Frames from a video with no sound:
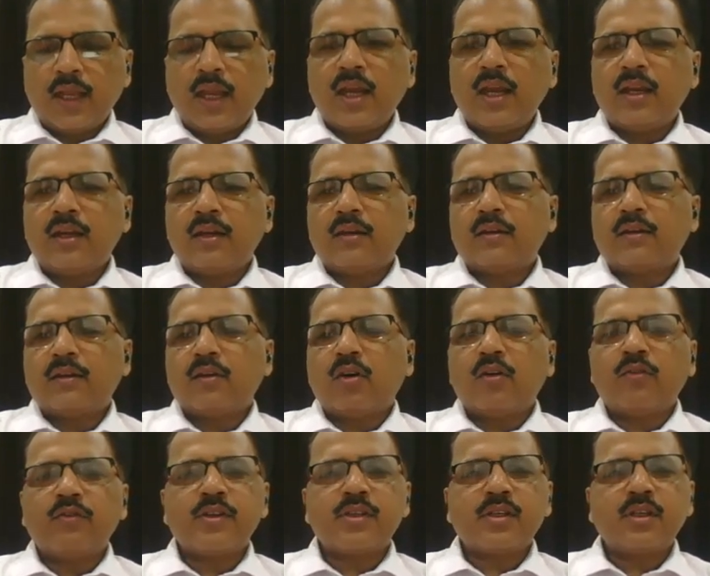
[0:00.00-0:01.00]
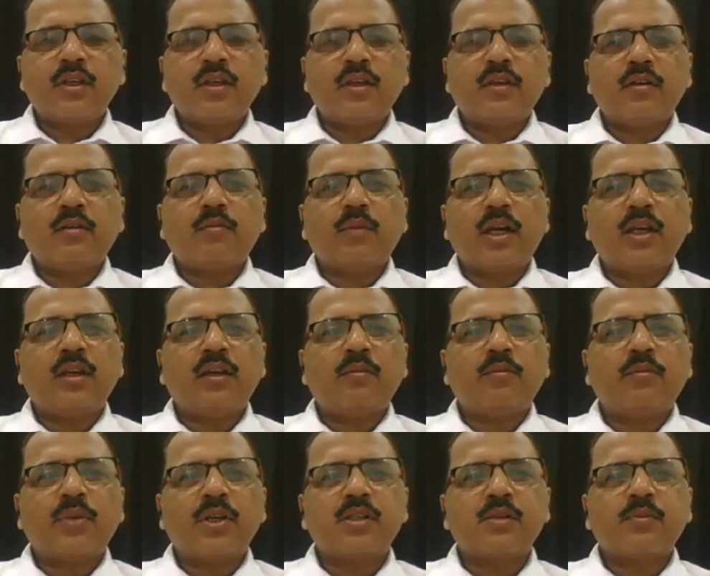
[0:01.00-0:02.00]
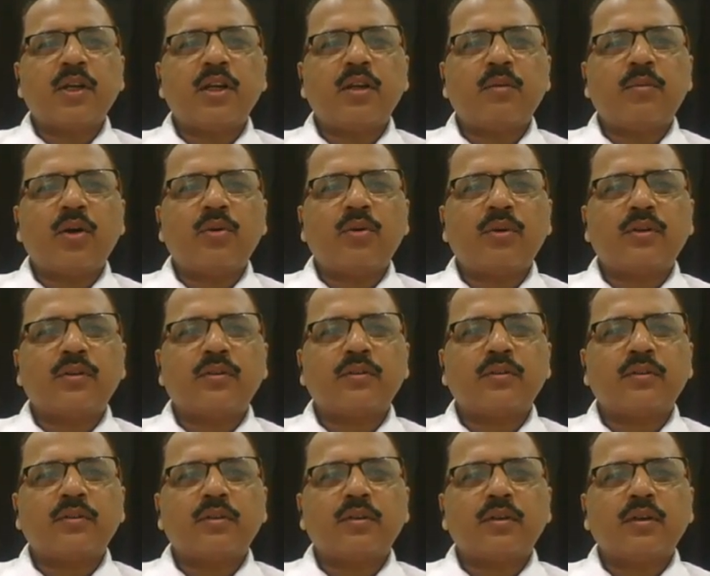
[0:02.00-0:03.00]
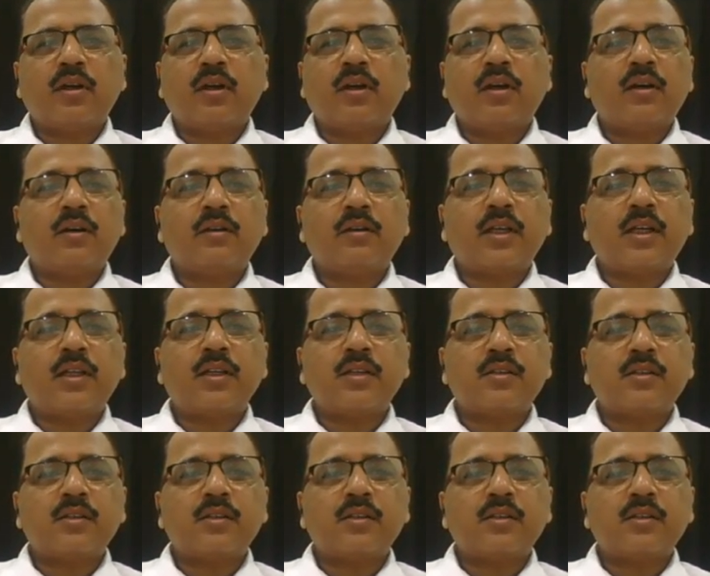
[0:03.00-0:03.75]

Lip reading: And obviously my principal amount, that